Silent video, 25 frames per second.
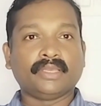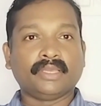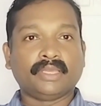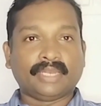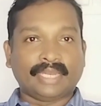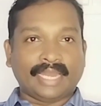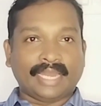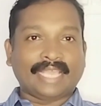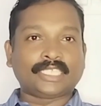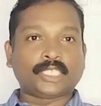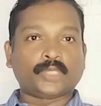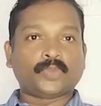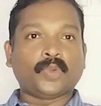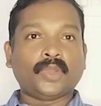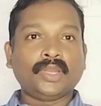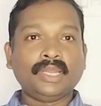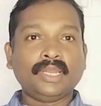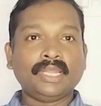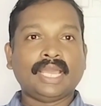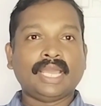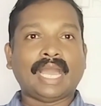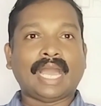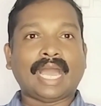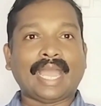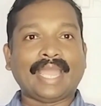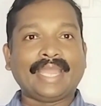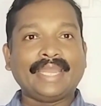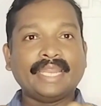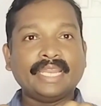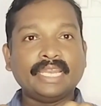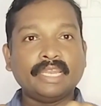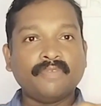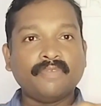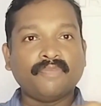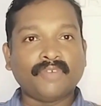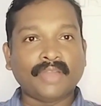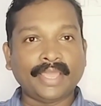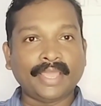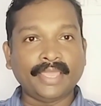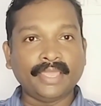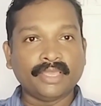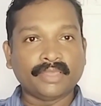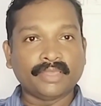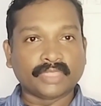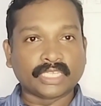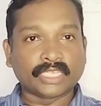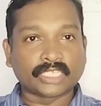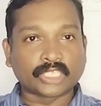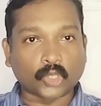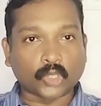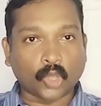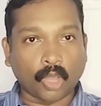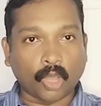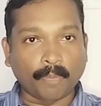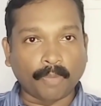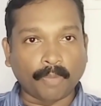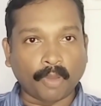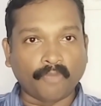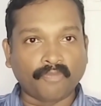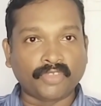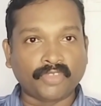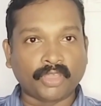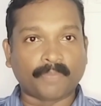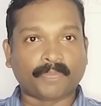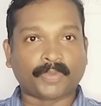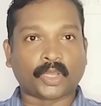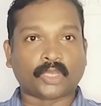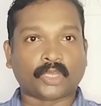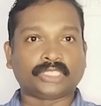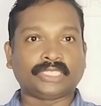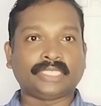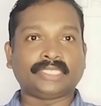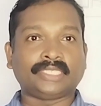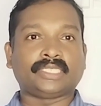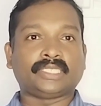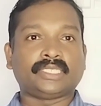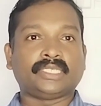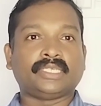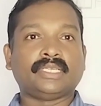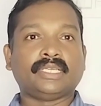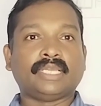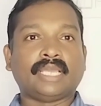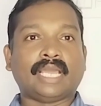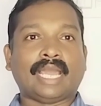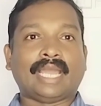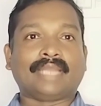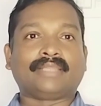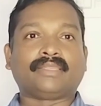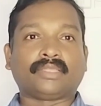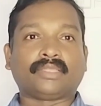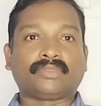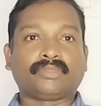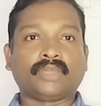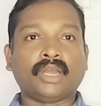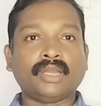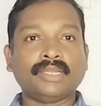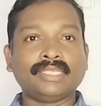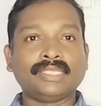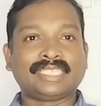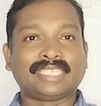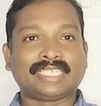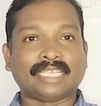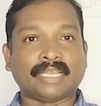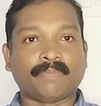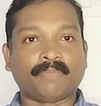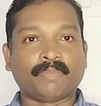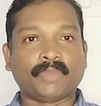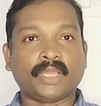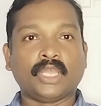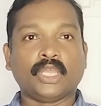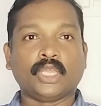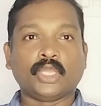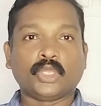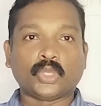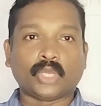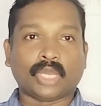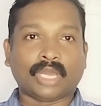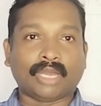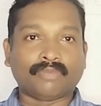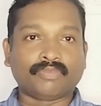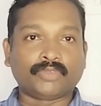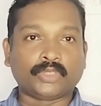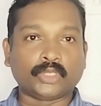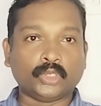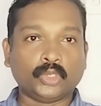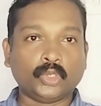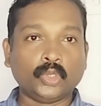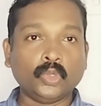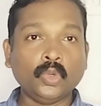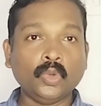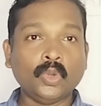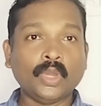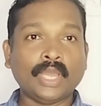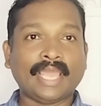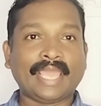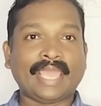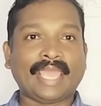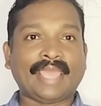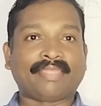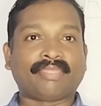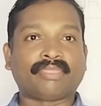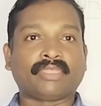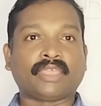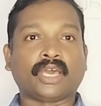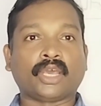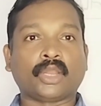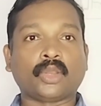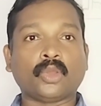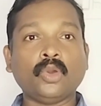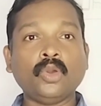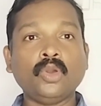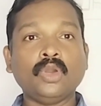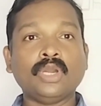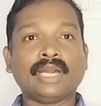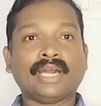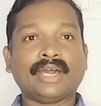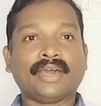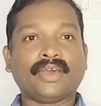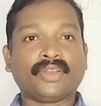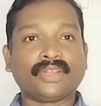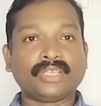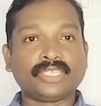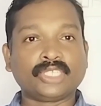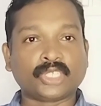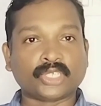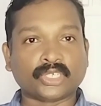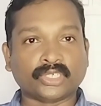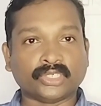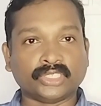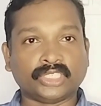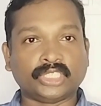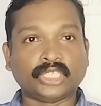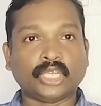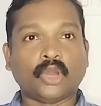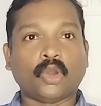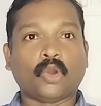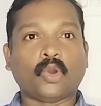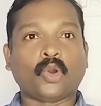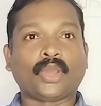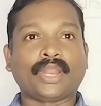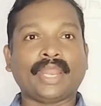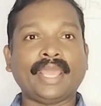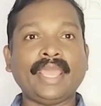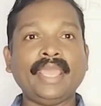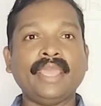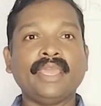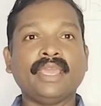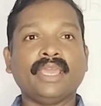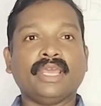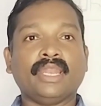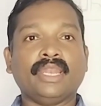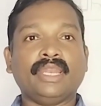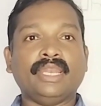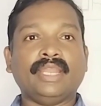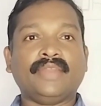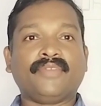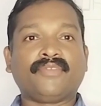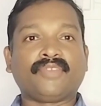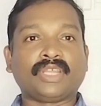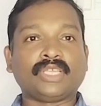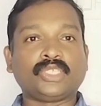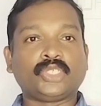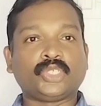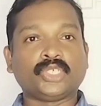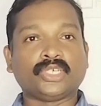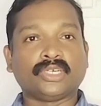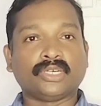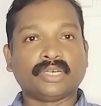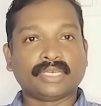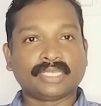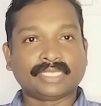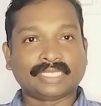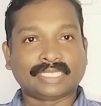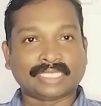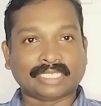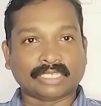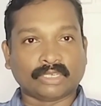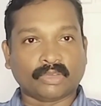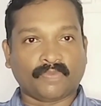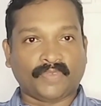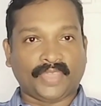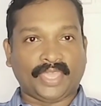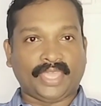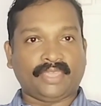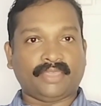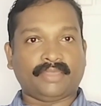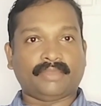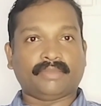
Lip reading: Next one, identify the scope of your project. And the third step, you have to do a thorough research or a literature survey.